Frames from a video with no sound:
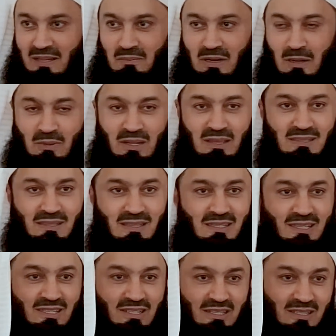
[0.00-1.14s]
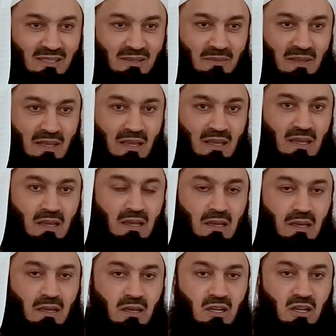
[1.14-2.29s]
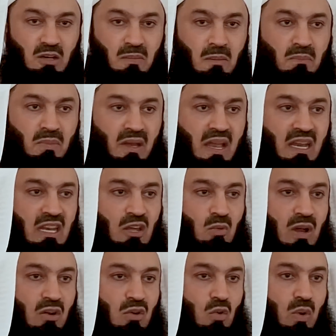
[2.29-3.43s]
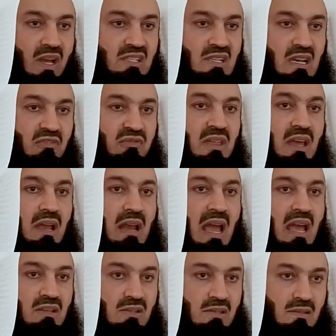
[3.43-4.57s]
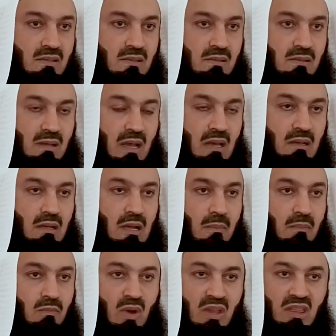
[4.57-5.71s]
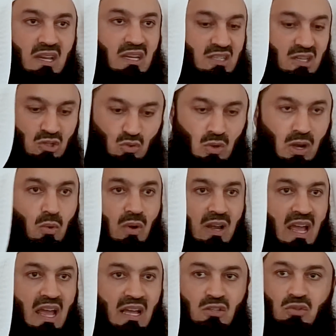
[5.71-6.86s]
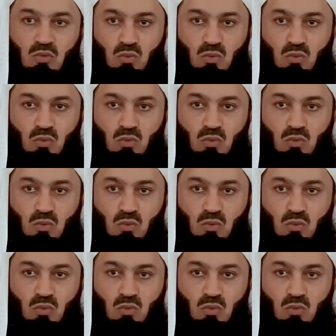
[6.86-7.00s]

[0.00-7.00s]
My brothers and sisters, remember, anyone who has left their lands and come, whether it is to our lands